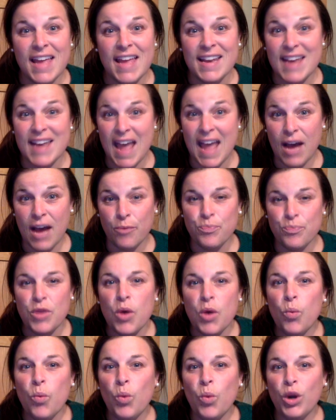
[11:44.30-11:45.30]
Now,
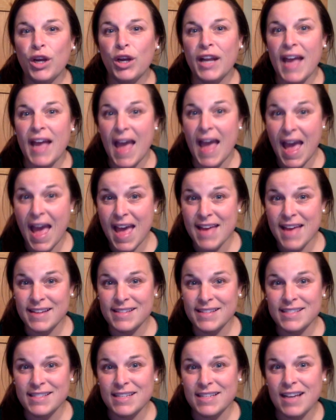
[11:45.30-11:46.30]
we're going to
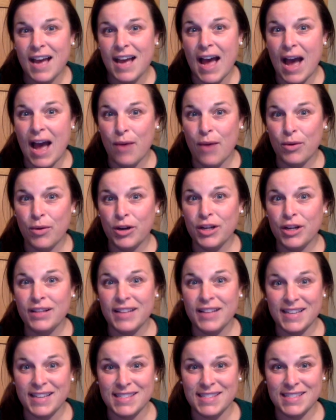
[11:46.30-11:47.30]
end our
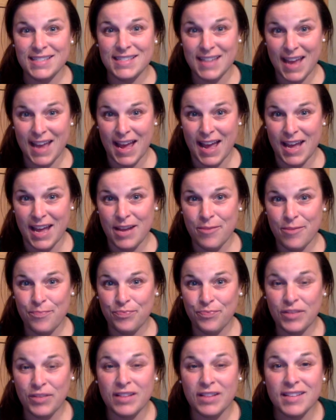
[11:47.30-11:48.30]
lesson today
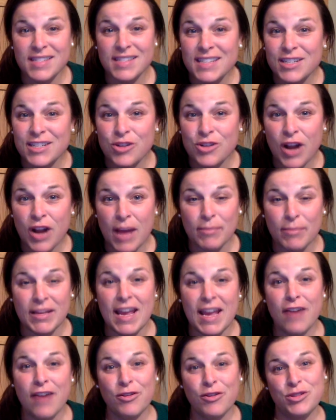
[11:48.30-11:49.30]
listening to our Emily
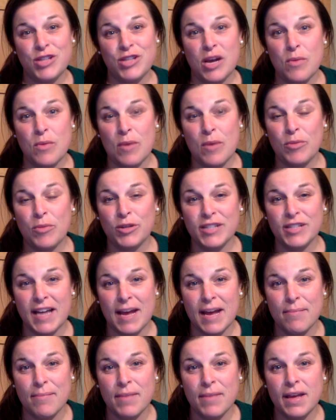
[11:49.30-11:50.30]
Arrow song one more
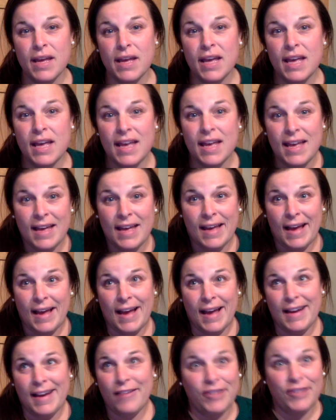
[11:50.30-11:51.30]
time.
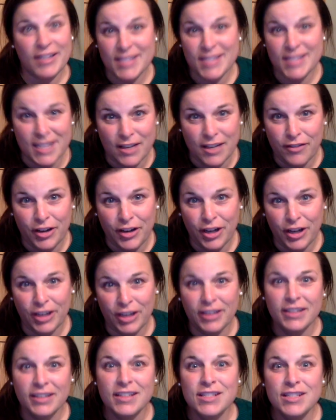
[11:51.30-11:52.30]
I never get sick of her.
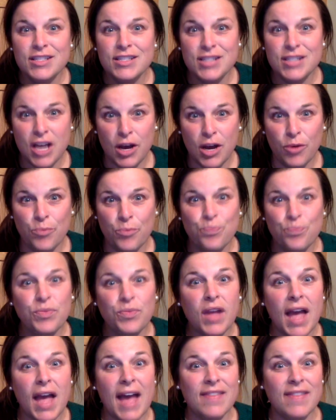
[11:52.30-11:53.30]
So,
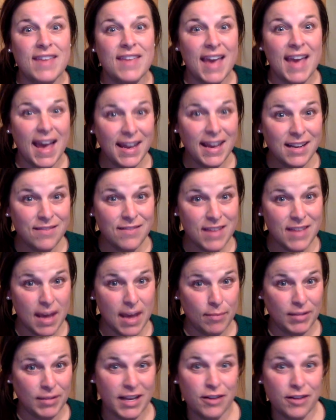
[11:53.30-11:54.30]
at the end of the
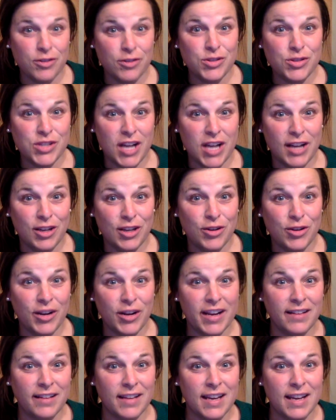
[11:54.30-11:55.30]
Emily Arrow song, Your
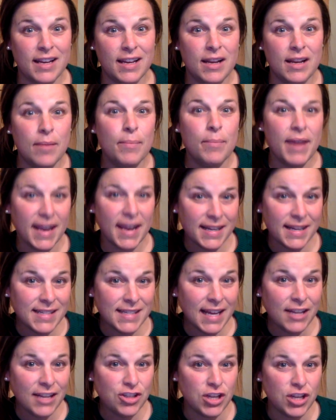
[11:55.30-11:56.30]
Alien, pay
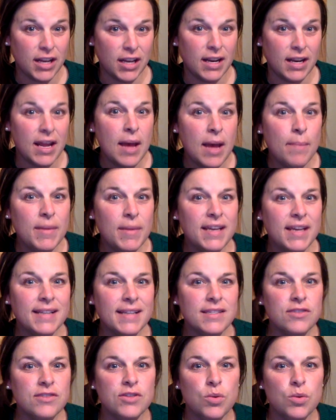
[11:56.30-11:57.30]
attention because
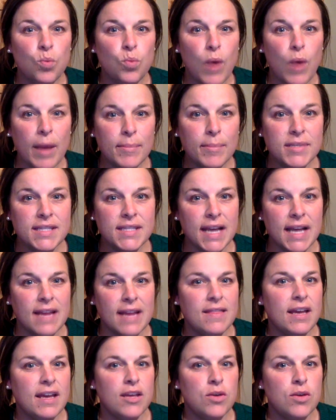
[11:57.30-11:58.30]
there's a website
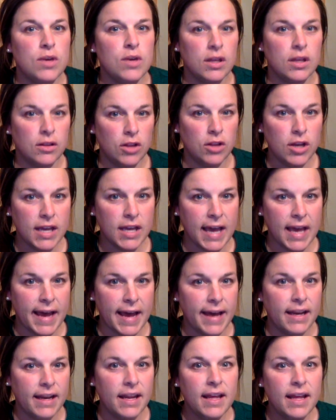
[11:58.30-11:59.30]
that you can look at
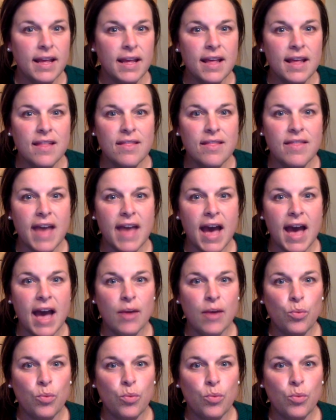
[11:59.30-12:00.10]
that